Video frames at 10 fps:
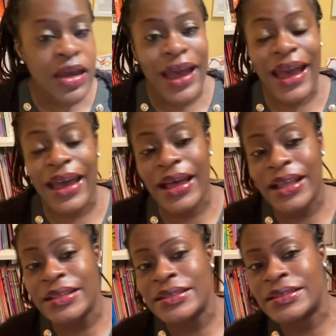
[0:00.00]

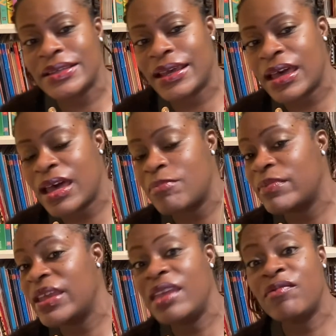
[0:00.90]
And
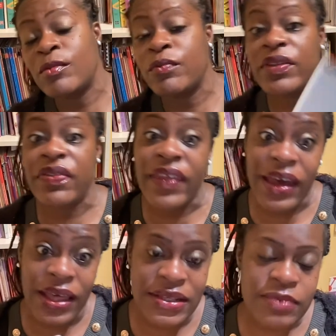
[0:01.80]
even with
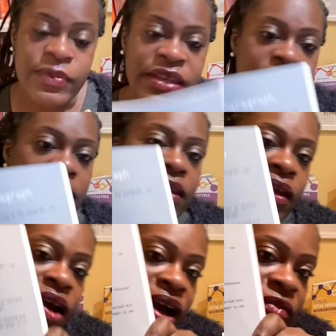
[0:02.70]
that, you
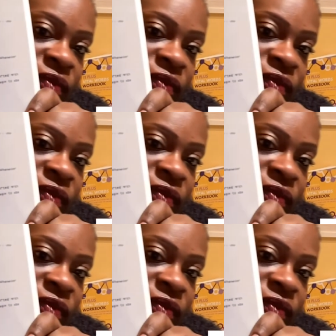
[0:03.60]
know, I've